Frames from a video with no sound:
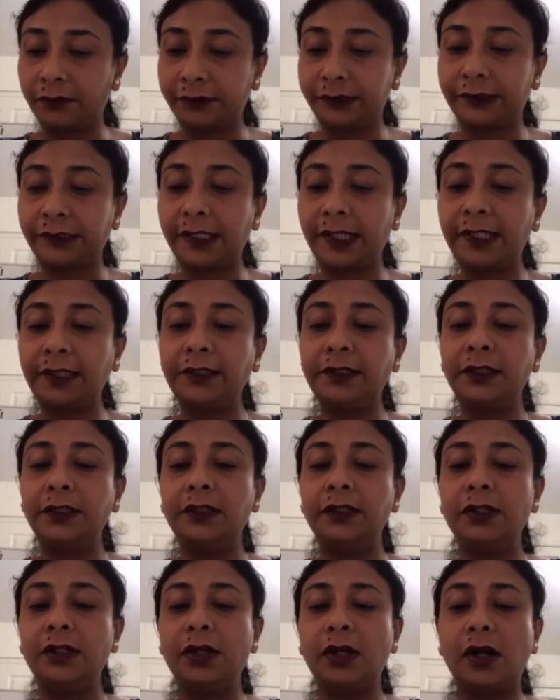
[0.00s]
oxide.
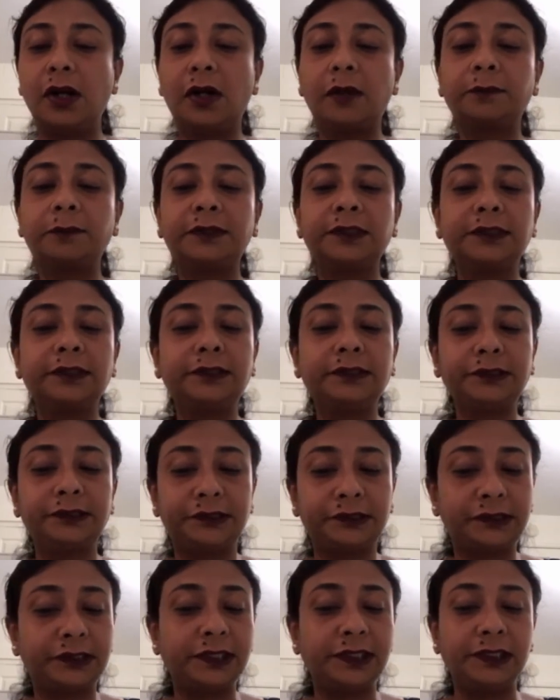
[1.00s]
Option
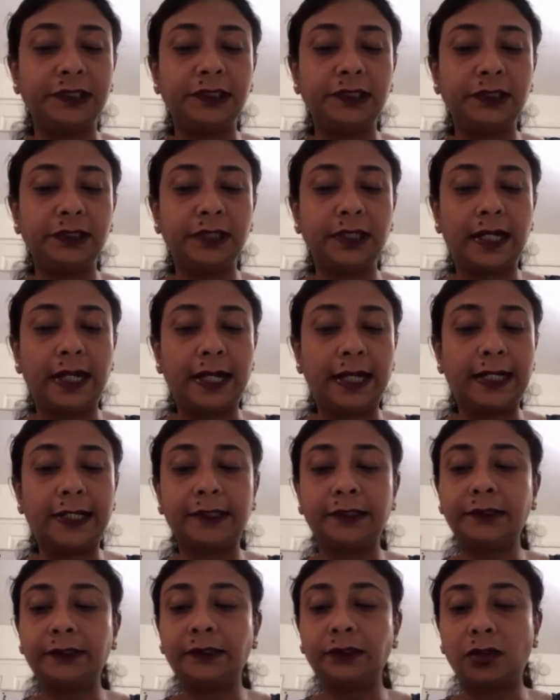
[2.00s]
C,
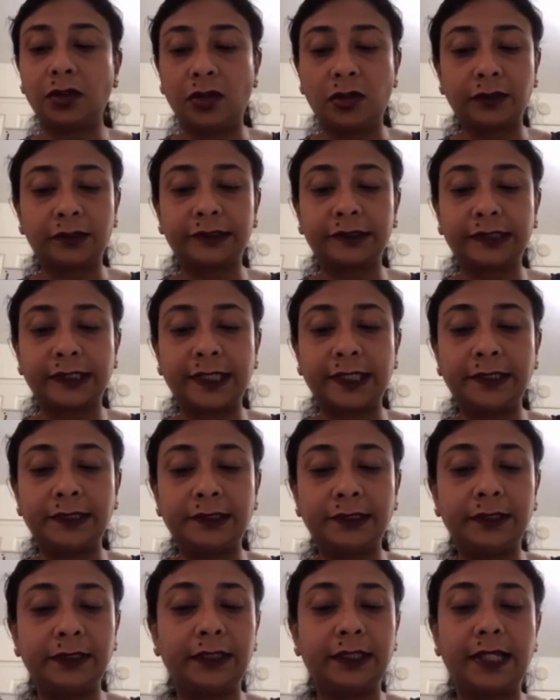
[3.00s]
iron
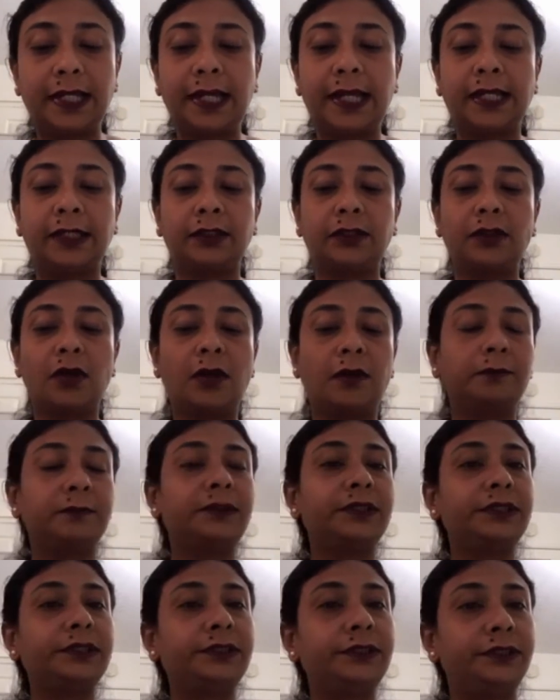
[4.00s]
oxide. And
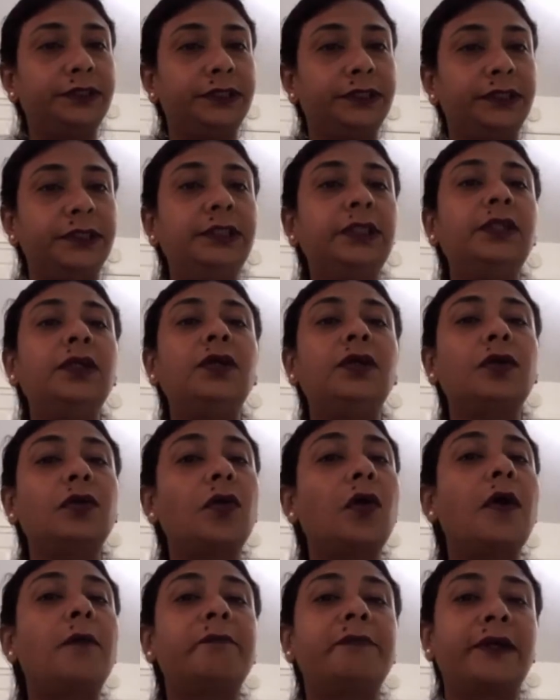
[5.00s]
option D,
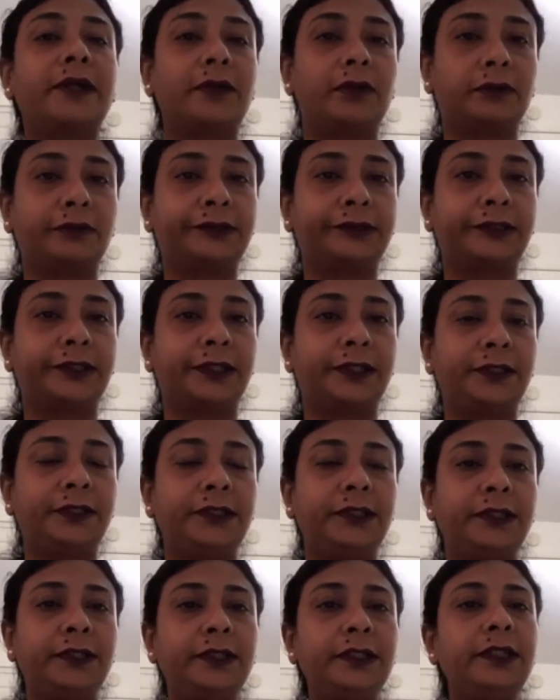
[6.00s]
copper
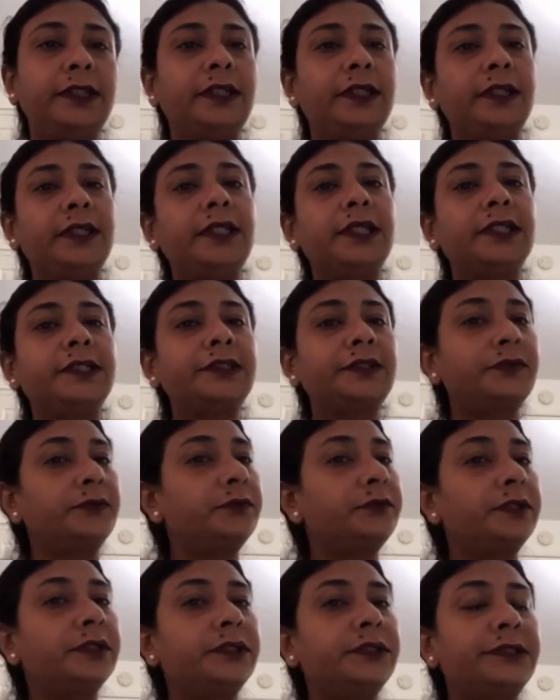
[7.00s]
oxide. Yes,
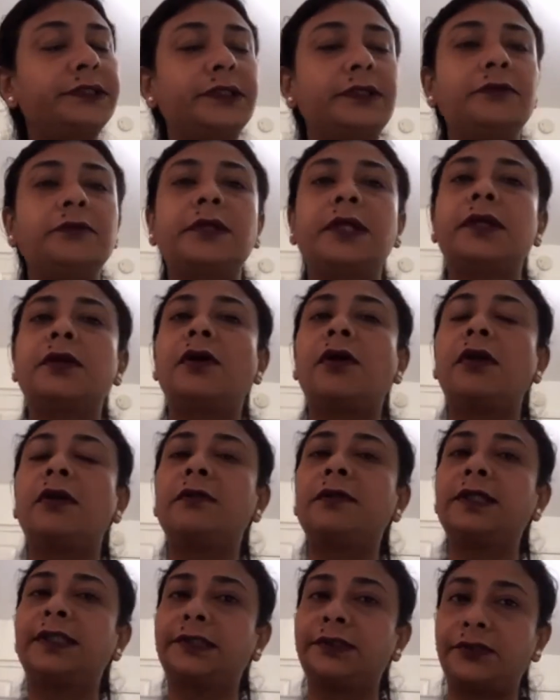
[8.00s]
students, you can
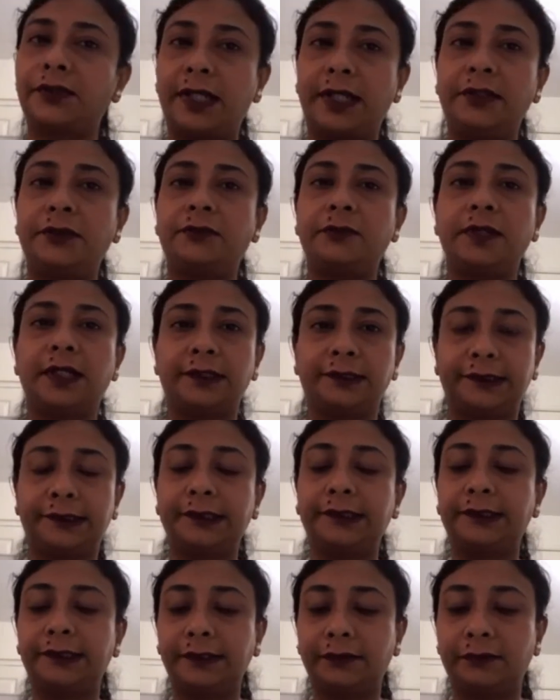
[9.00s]
always try to
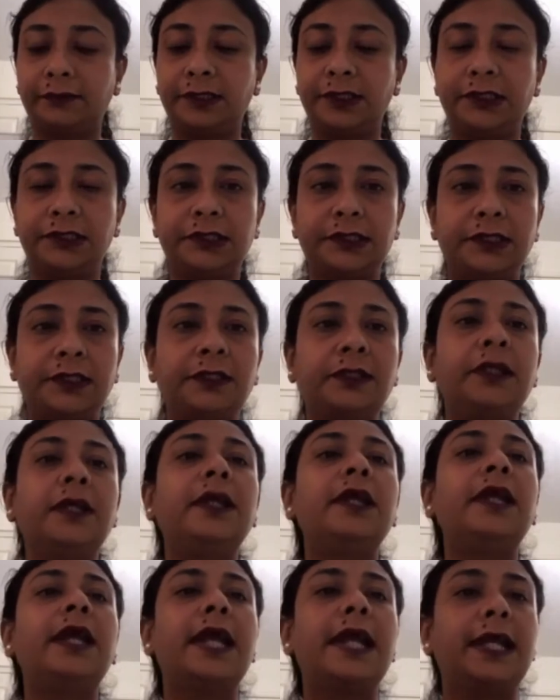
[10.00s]
answer the question
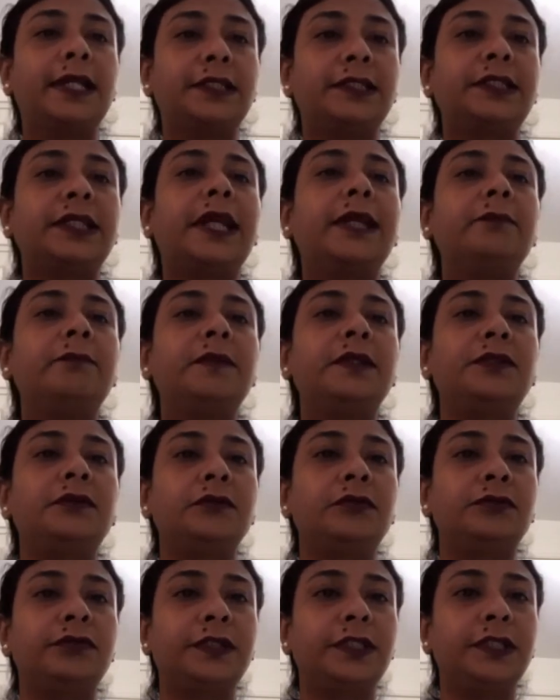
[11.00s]
and type it
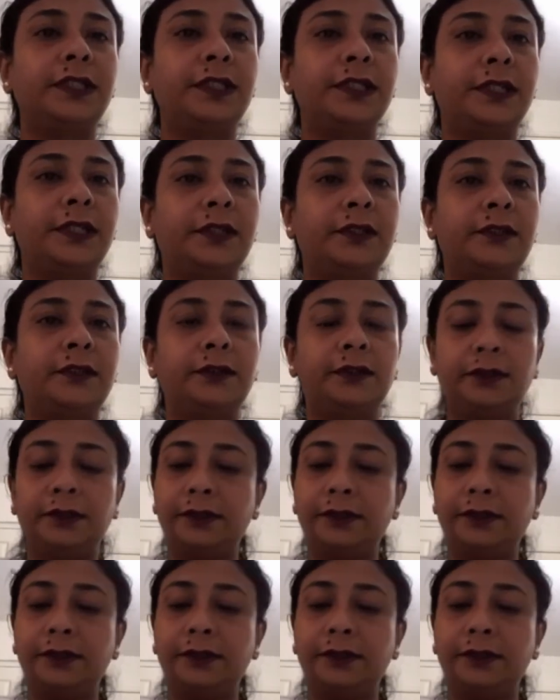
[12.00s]
over here.